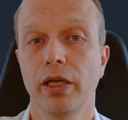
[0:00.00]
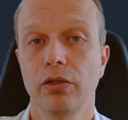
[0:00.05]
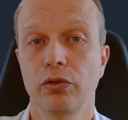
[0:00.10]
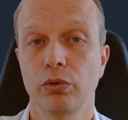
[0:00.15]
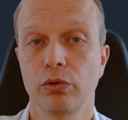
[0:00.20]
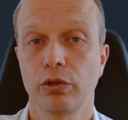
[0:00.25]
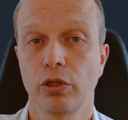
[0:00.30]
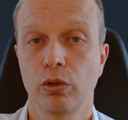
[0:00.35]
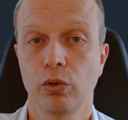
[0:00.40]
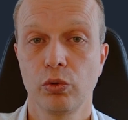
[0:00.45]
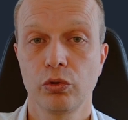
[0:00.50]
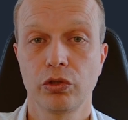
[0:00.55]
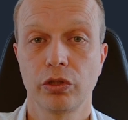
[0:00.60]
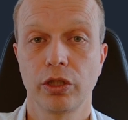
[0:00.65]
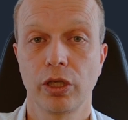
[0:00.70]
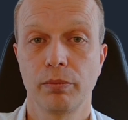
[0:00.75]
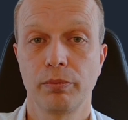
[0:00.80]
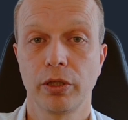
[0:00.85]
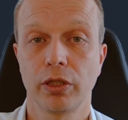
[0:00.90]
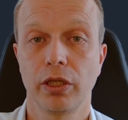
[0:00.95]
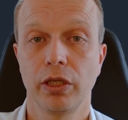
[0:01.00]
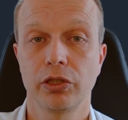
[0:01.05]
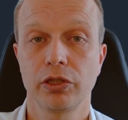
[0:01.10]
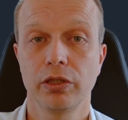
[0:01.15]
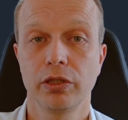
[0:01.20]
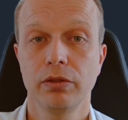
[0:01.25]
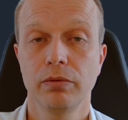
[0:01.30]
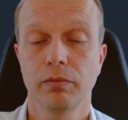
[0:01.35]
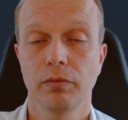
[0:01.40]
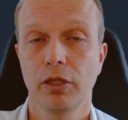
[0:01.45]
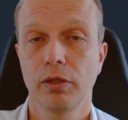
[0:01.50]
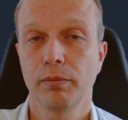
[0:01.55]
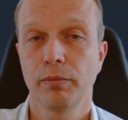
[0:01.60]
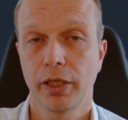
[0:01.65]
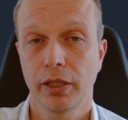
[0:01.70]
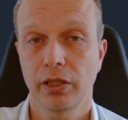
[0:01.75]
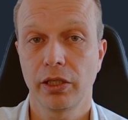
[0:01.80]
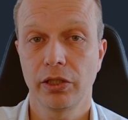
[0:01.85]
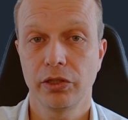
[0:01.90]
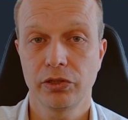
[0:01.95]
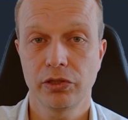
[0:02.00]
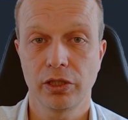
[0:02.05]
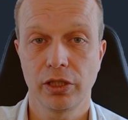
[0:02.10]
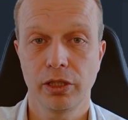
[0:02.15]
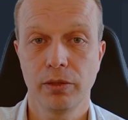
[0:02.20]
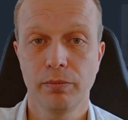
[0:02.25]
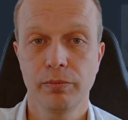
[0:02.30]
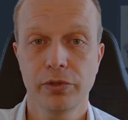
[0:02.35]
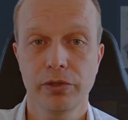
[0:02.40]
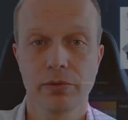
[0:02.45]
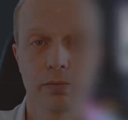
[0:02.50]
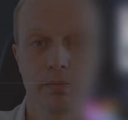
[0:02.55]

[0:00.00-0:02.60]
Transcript: to your hosting application, in my case Teams,